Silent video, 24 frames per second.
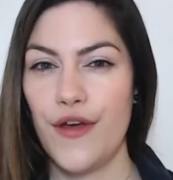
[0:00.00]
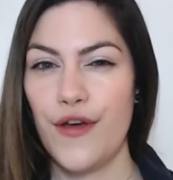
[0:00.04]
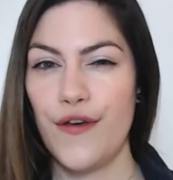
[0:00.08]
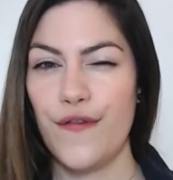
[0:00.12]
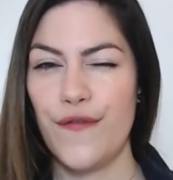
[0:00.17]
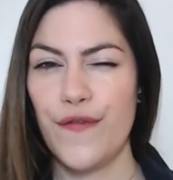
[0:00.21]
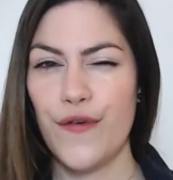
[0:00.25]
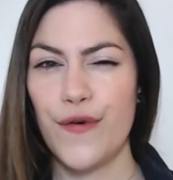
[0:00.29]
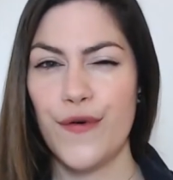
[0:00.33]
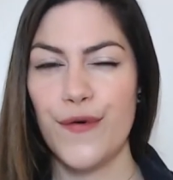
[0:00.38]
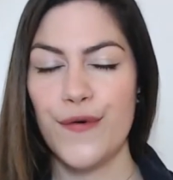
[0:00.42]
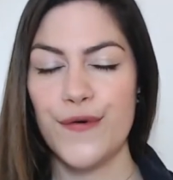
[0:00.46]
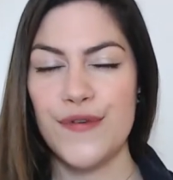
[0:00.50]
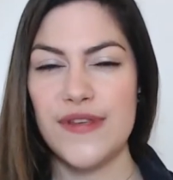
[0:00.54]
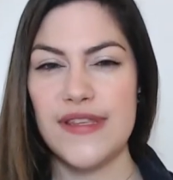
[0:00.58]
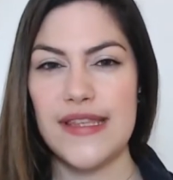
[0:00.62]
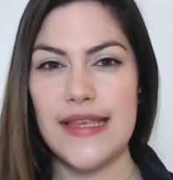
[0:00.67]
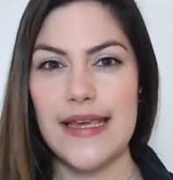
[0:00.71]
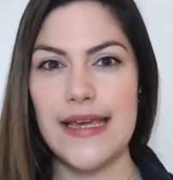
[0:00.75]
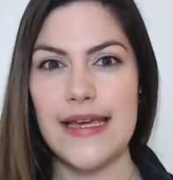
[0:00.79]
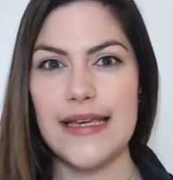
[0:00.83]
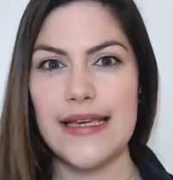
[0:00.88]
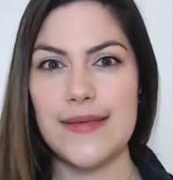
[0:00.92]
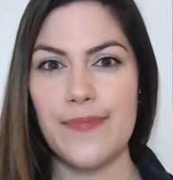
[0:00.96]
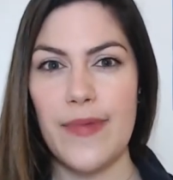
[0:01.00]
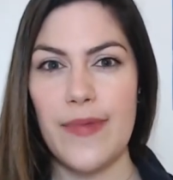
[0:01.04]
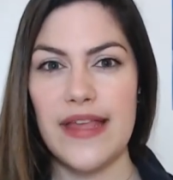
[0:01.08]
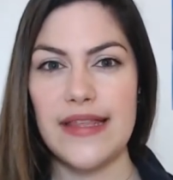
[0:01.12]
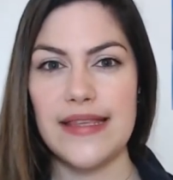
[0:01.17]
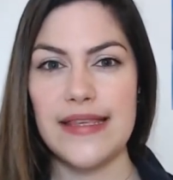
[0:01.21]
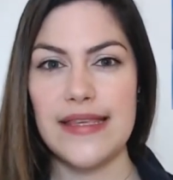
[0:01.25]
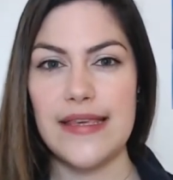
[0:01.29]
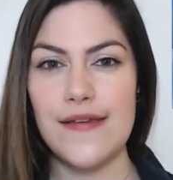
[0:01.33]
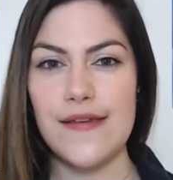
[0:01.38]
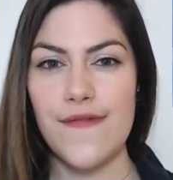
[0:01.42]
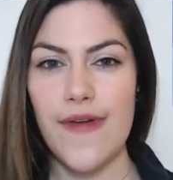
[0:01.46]
Of course, the
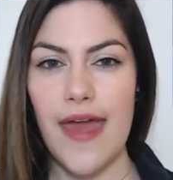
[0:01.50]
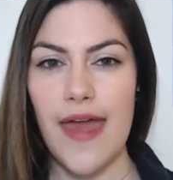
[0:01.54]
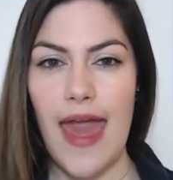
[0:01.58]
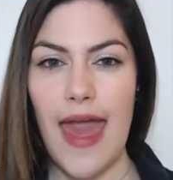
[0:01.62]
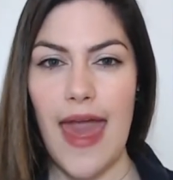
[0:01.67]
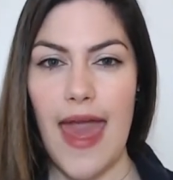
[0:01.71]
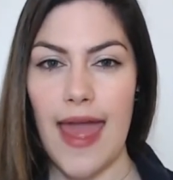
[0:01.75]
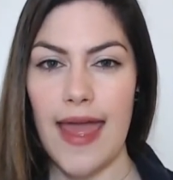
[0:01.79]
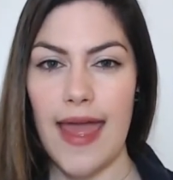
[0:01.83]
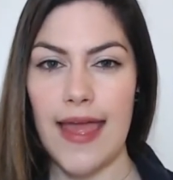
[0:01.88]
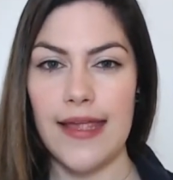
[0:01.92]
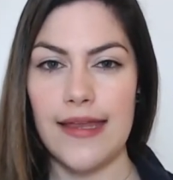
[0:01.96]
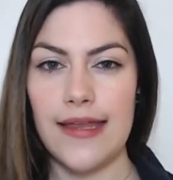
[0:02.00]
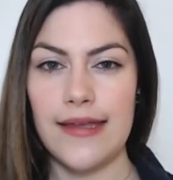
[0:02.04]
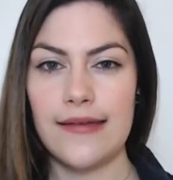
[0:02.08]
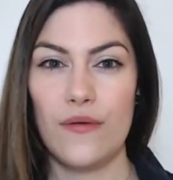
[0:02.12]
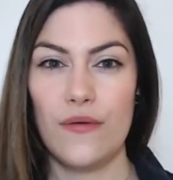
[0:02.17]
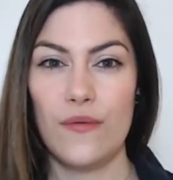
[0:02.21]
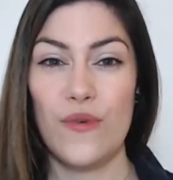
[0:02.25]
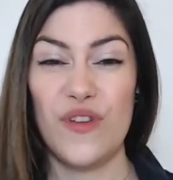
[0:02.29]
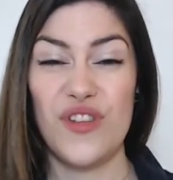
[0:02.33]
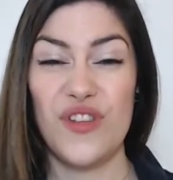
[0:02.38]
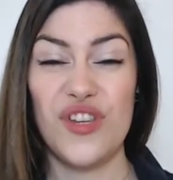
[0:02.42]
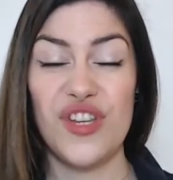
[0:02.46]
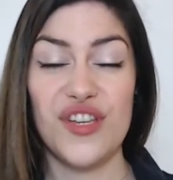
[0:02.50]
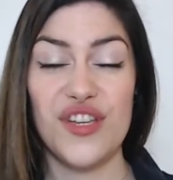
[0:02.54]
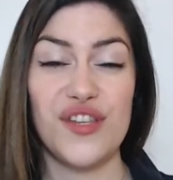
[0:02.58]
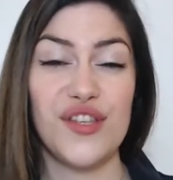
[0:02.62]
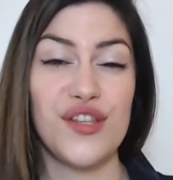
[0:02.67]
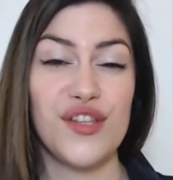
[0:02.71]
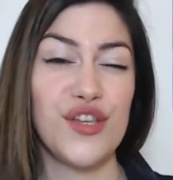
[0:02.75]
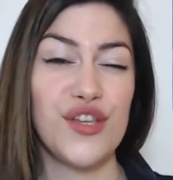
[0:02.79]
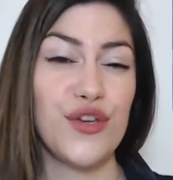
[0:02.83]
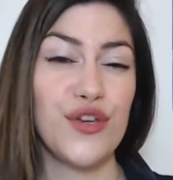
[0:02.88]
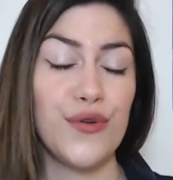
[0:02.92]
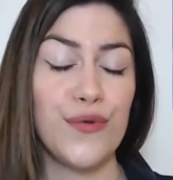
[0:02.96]
expensive Kane, with
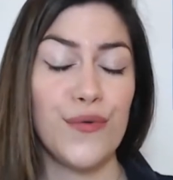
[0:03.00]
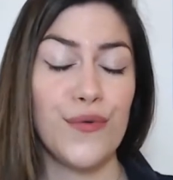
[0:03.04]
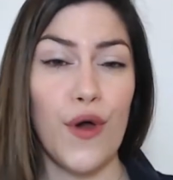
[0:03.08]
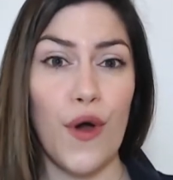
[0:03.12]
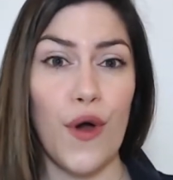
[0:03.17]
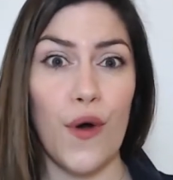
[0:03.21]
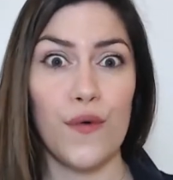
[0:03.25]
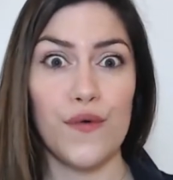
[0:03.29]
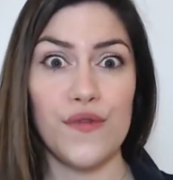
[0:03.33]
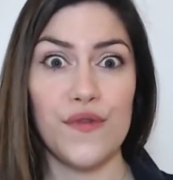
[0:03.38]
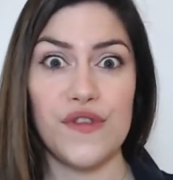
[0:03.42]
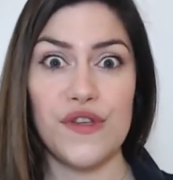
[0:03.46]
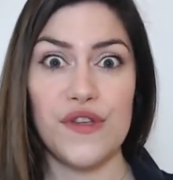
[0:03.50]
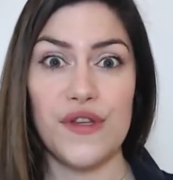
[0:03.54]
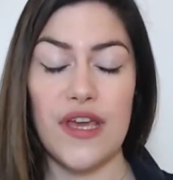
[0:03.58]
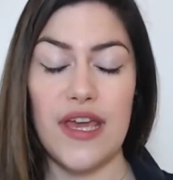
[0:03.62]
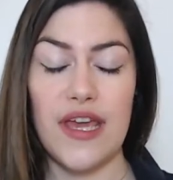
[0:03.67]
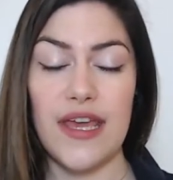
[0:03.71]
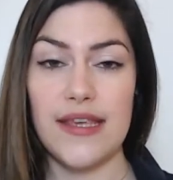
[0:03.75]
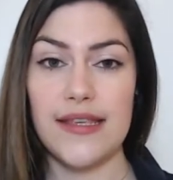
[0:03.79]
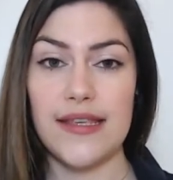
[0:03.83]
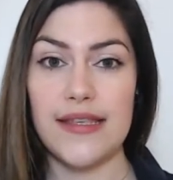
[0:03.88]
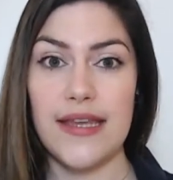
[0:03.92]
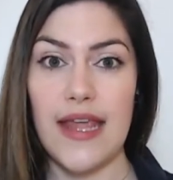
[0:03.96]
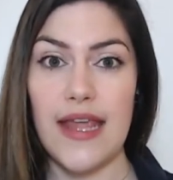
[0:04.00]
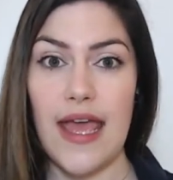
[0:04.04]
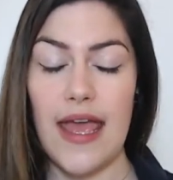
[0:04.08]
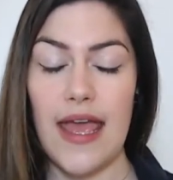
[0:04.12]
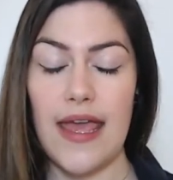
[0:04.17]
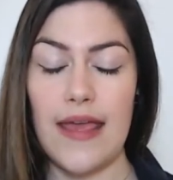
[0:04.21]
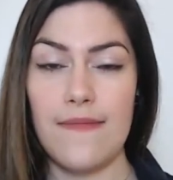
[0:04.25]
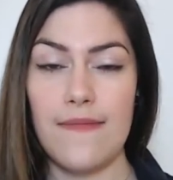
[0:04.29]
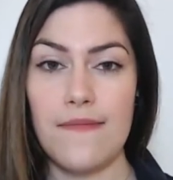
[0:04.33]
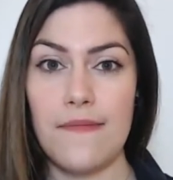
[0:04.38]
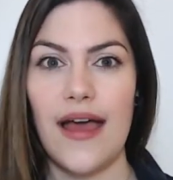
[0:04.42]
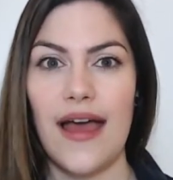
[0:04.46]
just 2 goals to his
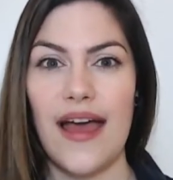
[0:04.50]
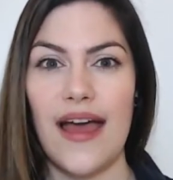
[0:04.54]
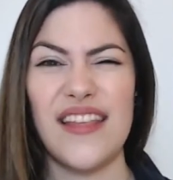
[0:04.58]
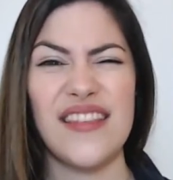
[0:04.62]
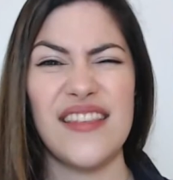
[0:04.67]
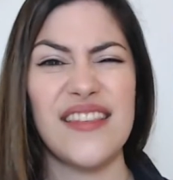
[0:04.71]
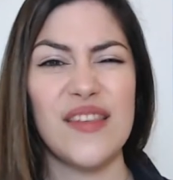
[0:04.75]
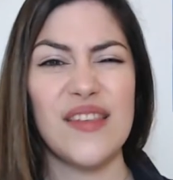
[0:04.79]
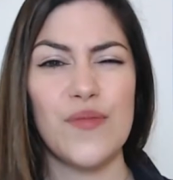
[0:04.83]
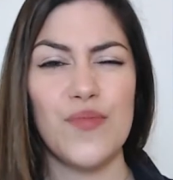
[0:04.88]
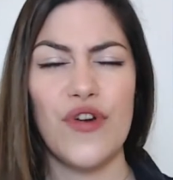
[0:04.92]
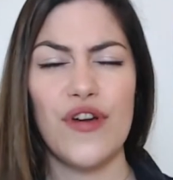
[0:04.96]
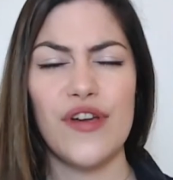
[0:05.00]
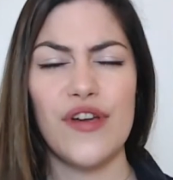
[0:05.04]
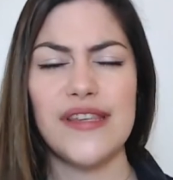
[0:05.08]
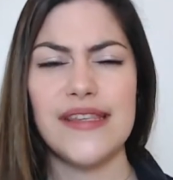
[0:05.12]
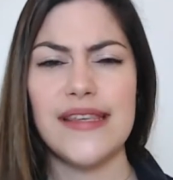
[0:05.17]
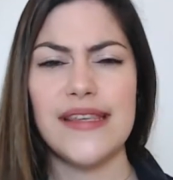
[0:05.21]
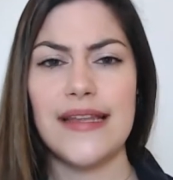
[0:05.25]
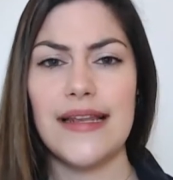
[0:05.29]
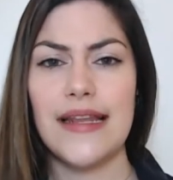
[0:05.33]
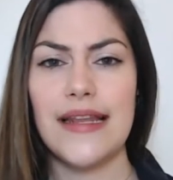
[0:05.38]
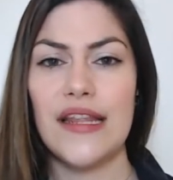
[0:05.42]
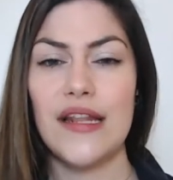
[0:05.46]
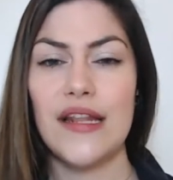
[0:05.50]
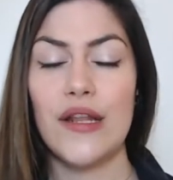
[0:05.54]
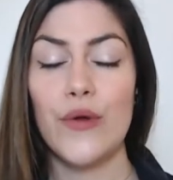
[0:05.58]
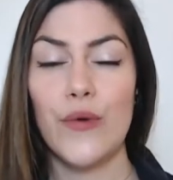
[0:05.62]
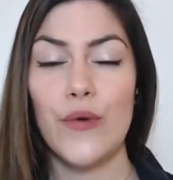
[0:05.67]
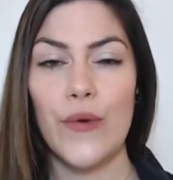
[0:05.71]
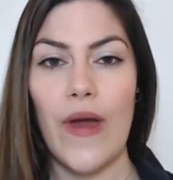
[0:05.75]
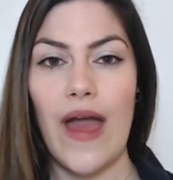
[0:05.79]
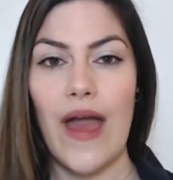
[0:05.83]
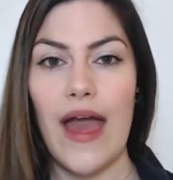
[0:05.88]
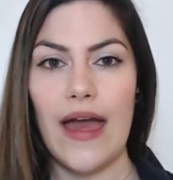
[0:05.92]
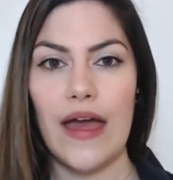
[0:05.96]
name, and surprisingly
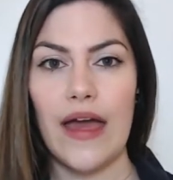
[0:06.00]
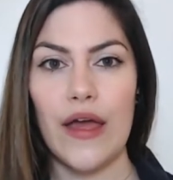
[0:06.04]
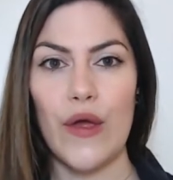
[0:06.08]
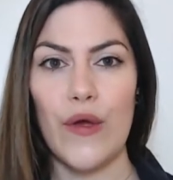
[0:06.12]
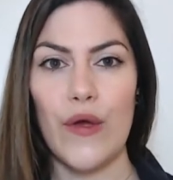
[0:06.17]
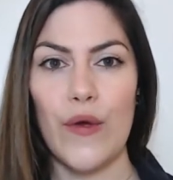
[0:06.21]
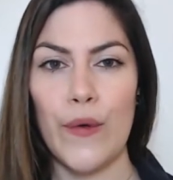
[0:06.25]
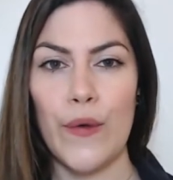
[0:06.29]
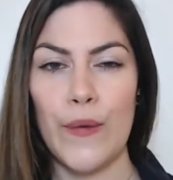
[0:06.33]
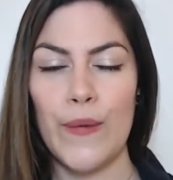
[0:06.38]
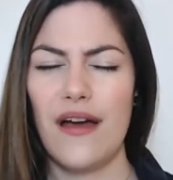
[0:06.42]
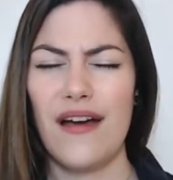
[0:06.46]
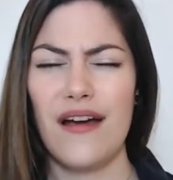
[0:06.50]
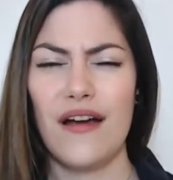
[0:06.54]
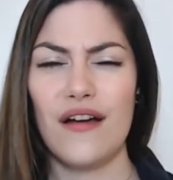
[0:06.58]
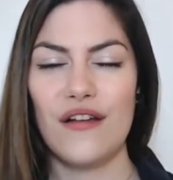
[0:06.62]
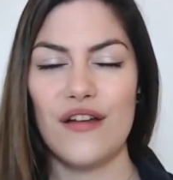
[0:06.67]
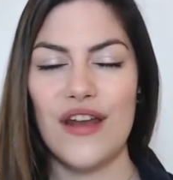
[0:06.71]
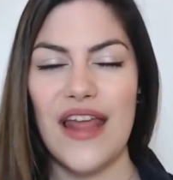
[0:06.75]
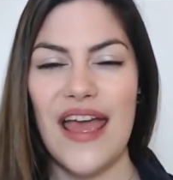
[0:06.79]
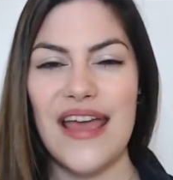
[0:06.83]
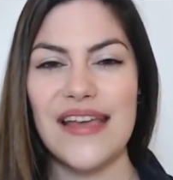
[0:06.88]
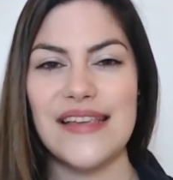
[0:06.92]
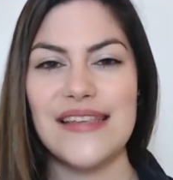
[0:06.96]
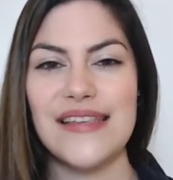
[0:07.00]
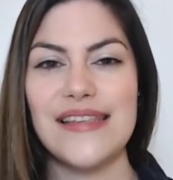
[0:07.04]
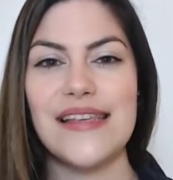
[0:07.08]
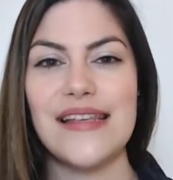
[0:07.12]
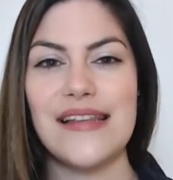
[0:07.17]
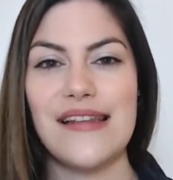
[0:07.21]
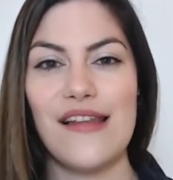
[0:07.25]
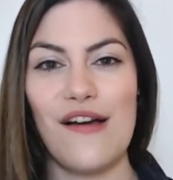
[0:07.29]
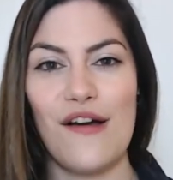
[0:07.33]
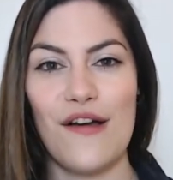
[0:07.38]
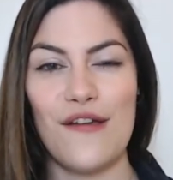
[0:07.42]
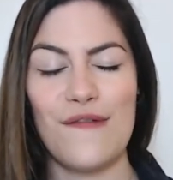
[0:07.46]
Lukaku, are next
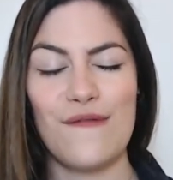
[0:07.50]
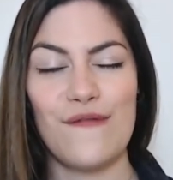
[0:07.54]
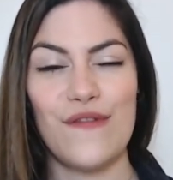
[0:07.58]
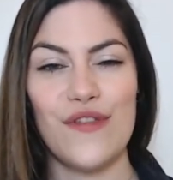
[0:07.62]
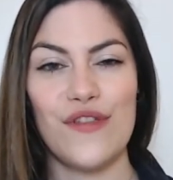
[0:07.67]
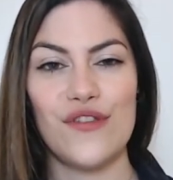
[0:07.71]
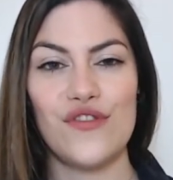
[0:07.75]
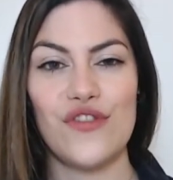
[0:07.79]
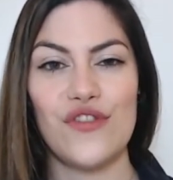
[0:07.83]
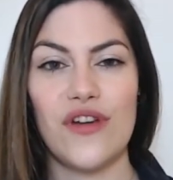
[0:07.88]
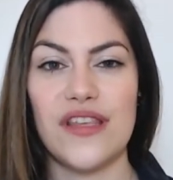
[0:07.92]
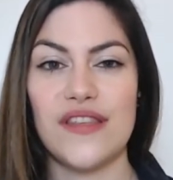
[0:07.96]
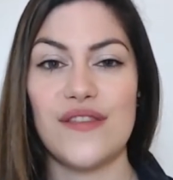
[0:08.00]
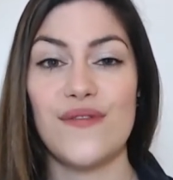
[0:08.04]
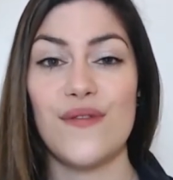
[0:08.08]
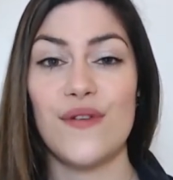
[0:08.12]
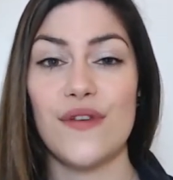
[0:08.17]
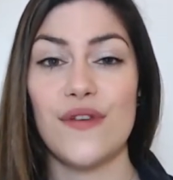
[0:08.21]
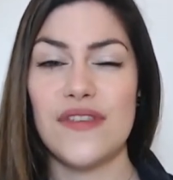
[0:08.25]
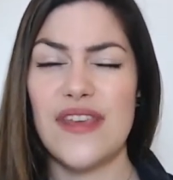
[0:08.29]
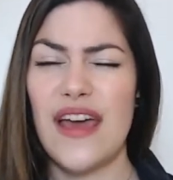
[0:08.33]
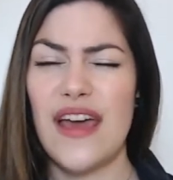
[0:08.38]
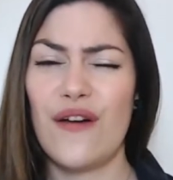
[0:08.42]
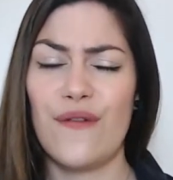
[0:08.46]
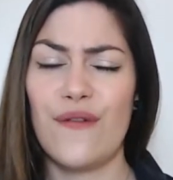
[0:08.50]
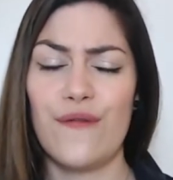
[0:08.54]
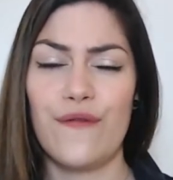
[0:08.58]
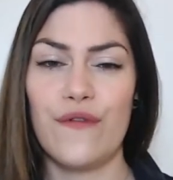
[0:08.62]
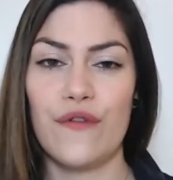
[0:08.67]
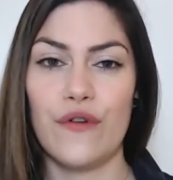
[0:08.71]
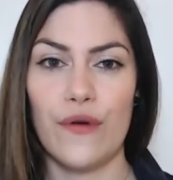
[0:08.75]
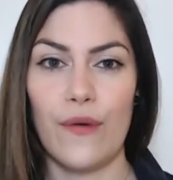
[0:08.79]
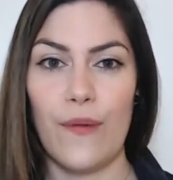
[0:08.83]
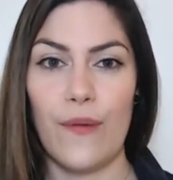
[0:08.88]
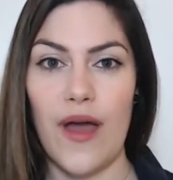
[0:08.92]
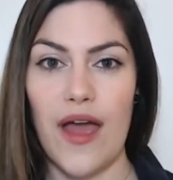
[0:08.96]
in line for the transfers out for
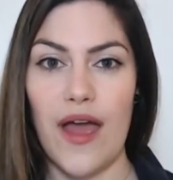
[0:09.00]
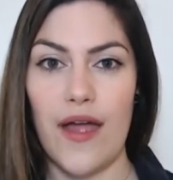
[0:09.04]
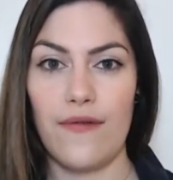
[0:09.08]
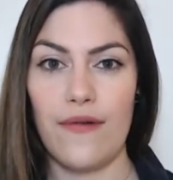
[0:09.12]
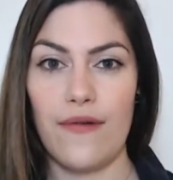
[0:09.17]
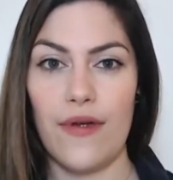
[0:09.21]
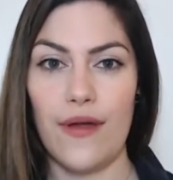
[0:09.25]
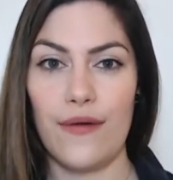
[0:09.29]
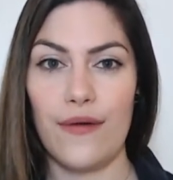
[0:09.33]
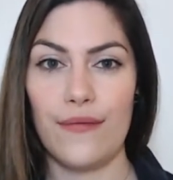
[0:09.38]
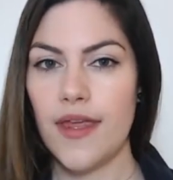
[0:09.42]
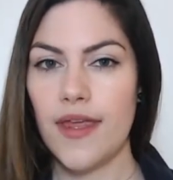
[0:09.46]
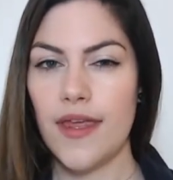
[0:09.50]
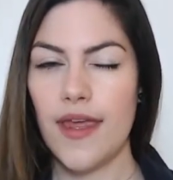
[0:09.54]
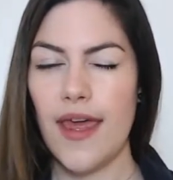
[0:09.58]
Aguero.